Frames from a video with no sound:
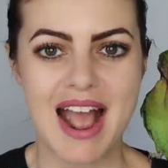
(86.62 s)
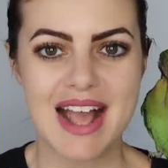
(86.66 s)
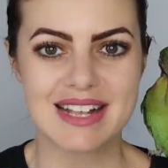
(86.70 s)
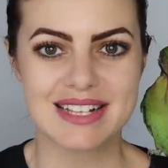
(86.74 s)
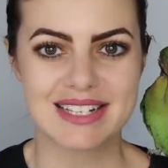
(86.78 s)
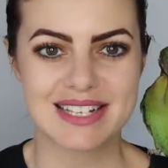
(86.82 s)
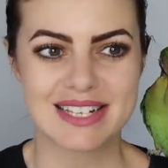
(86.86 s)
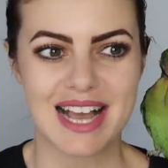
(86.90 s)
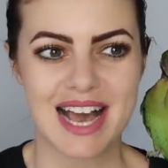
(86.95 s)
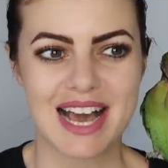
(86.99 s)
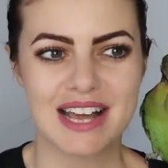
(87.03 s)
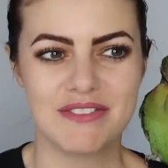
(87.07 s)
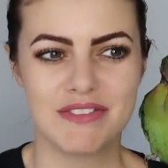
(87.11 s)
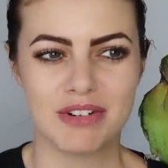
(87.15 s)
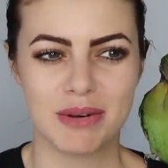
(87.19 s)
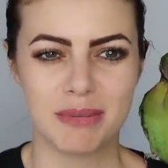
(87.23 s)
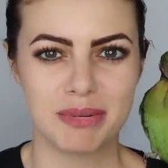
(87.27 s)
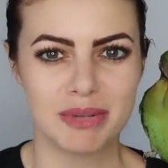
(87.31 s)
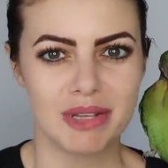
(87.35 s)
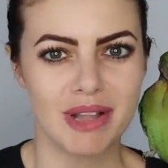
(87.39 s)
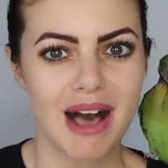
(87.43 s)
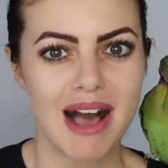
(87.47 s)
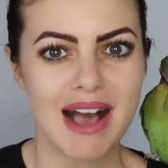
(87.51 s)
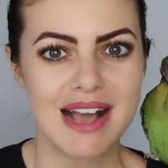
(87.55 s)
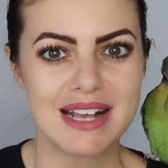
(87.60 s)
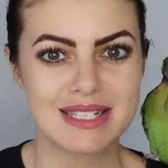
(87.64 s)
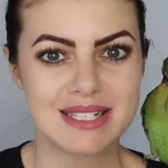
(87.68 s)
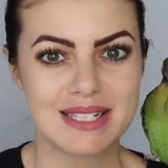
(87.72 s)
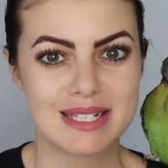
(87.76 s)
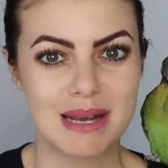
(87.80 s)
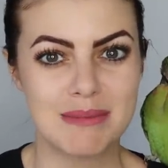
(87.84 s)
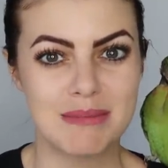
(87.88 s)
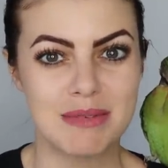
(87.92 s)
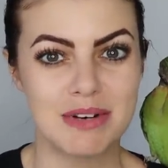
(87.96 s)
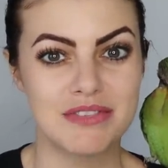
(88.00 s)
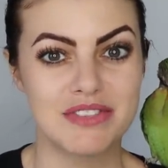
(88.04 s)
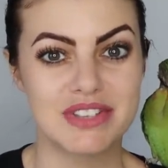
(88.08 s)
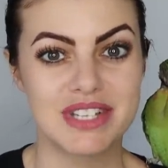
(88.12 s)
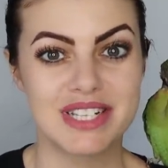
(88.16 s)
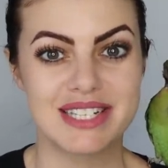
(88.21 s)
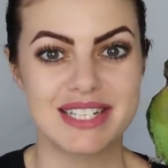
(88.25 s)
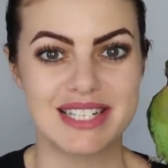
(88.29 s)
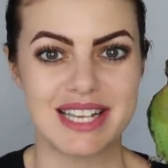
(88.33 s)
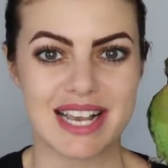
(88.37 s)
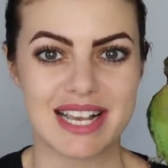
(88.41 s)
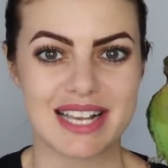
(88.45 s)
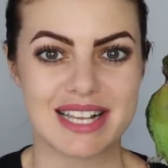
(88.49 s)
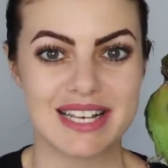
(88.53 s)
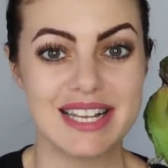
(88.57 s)
and kind of apply some of the
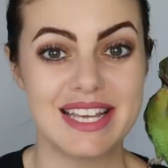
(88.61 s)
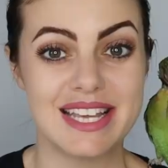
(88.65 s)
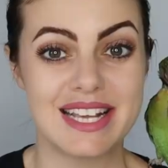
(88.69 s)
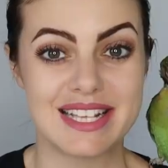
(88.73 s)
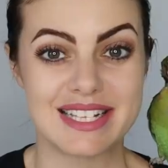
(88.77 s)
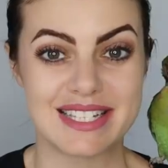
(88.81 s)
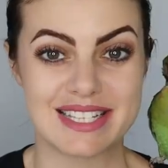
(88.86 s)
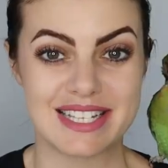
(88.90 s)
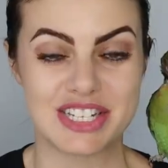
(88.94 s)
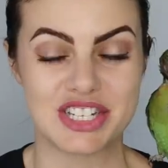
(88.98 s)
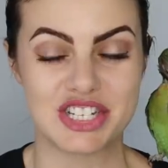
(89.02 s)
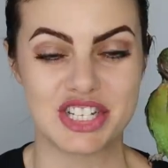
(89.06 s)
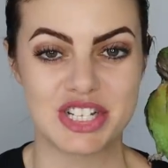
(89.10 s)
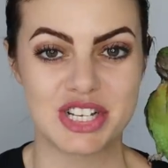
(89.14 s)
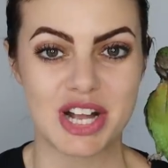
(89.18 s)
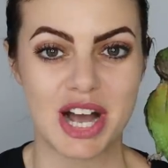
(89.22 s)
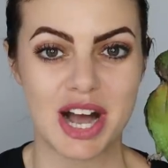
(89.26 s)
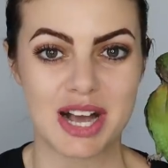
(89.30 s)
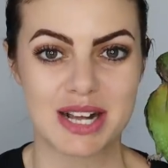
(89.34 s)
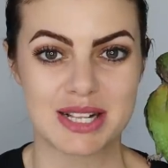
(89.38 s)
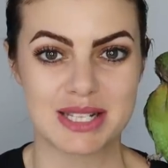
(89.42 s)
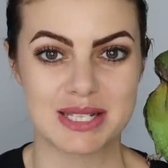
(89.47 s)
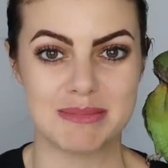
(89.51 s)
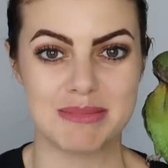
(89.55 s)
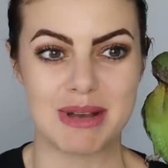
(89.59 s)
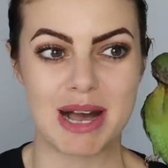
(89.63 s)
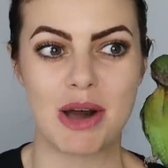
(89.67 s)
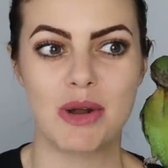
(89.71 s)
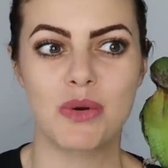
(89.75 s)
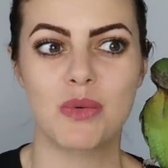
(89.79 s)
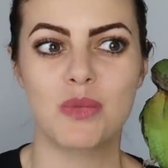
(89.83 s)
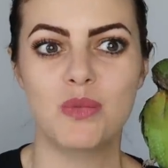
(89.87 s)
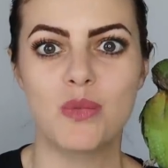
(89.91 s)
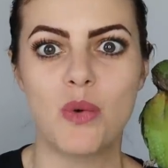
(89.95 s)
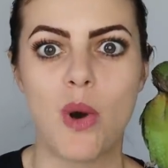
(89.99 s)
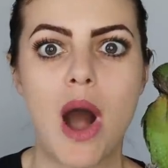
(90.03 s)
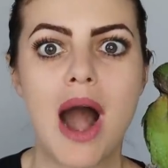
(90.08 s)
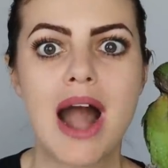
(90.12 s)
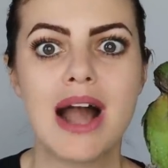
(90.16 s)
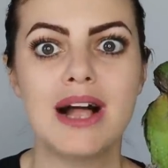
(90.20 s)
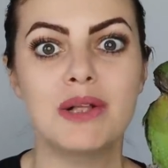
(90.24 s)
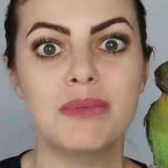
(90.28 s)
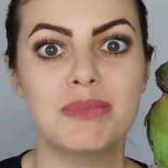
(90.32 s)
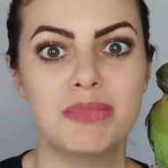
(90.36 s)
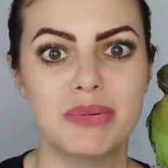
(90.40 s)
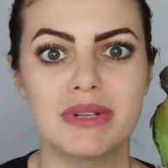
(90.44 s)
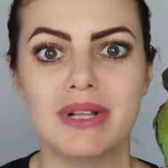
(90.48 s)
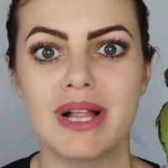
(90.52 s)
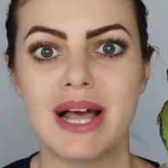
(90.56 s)
techniques that she talked about
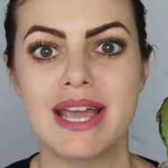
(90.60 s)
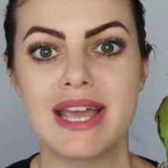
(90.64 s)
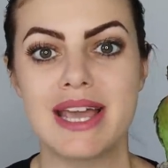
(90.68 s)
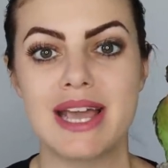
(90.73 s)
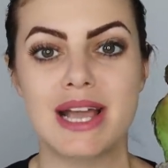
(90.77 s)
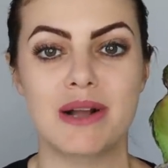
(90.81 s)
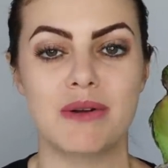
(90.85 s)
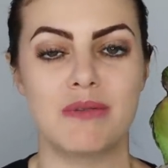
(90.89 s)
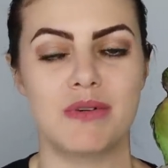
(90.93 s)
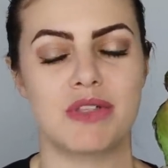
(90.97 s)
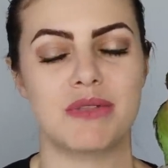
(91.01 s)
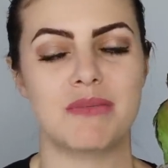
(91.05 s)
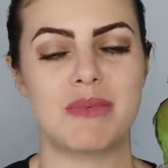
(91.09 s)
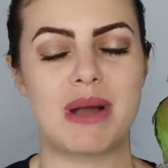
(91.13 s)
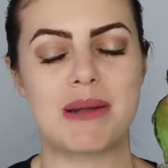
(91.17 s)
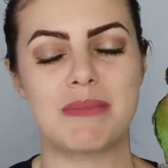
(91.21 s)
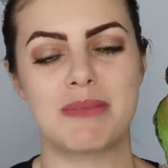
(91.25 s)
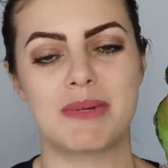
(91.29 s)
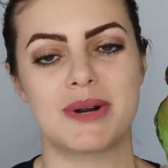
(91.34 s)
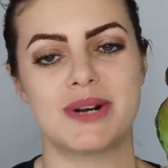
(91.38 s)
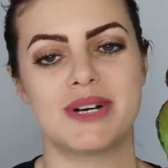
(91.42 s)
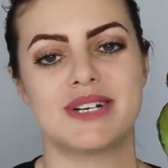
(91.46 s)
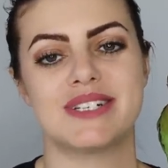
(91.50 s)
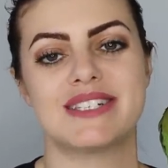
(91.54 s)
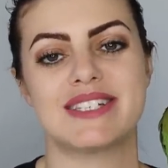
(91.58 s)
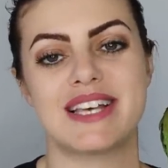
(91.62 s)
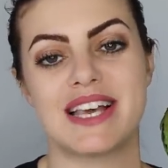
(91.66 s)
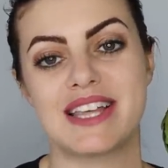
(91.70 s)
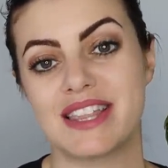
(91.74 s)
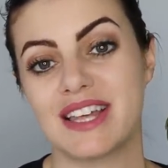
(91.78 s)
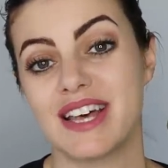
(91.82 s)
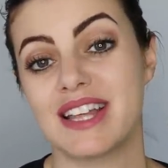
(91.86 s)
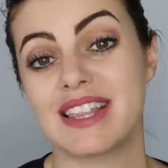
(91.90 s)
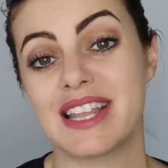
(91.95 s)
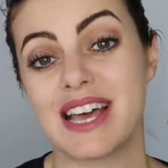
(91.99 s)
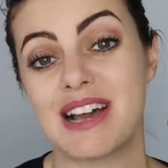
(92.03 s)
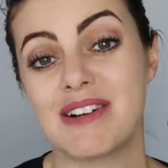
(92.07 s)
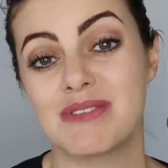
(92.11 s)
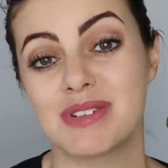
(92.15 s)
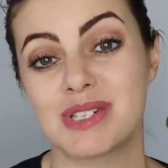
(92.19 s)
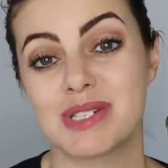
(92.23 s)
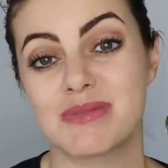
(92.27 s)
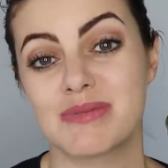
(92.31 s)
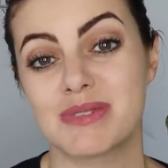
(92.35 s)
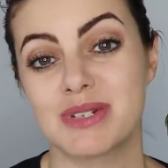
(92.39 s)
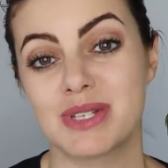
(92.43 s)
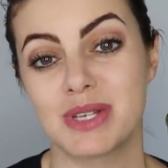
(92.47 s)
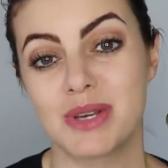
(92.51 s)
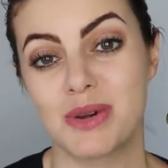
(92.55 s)
while playing with my birds. I thought that
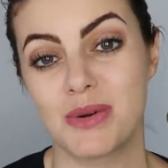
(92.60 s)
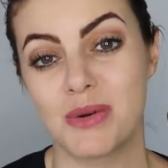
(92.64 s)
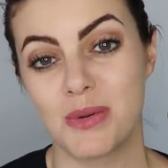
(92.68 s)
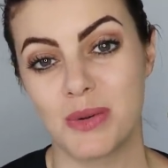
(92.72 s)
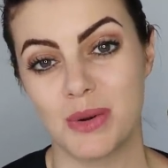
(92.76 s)
was really